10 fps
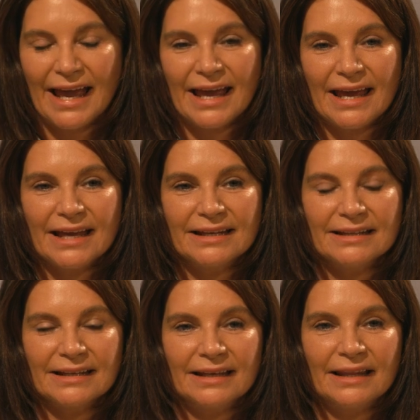
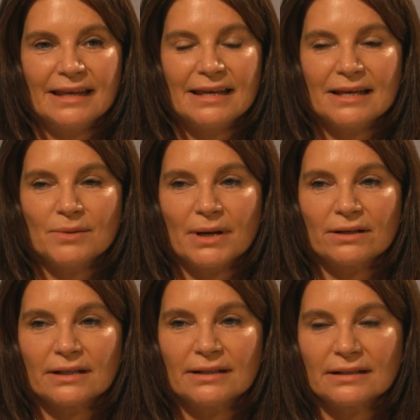And in thinking
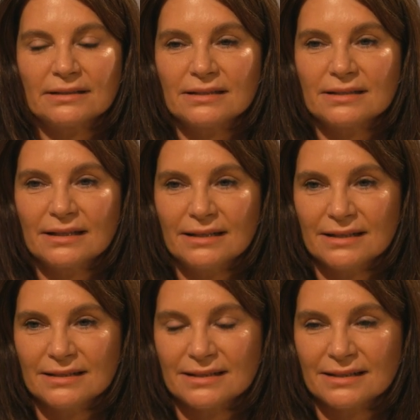about connected
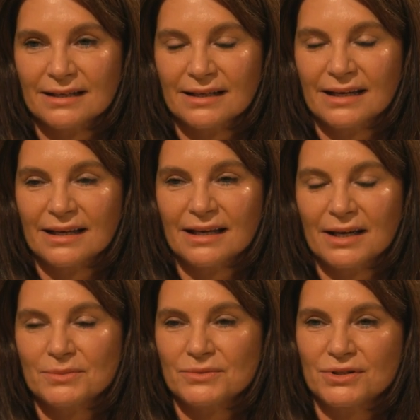cities,
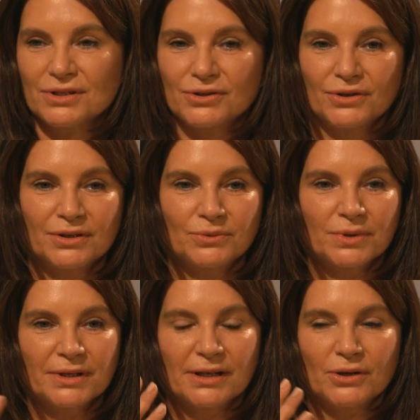she started
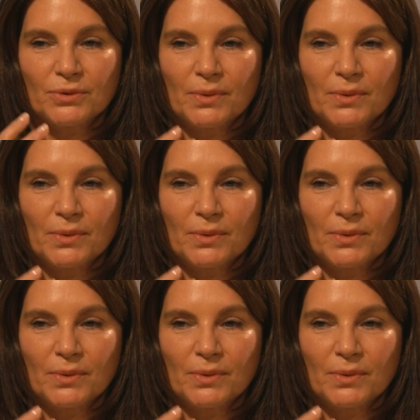working her